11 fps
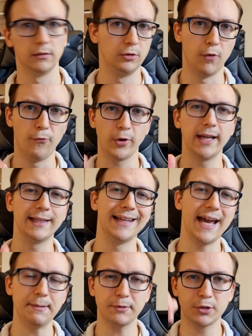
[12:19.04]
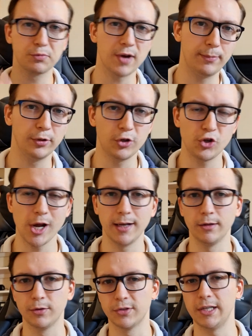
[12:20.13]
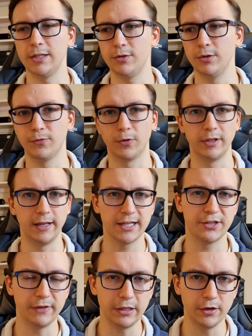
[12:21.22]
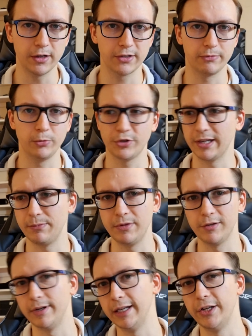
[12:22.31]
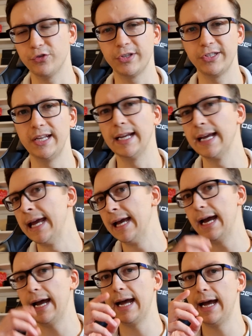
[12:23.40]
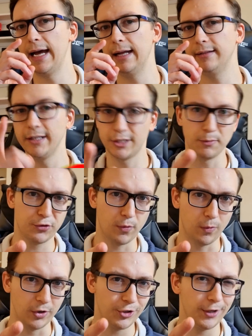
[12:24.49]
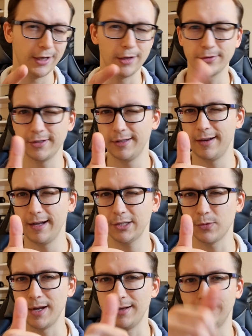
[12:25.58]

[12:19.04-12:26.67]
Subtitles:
Don't forget to like, subscribe to the channel to stay tuned for the next videos, which are gonna be really interesting. Thanks so much for watching, and I'll see you in the next one.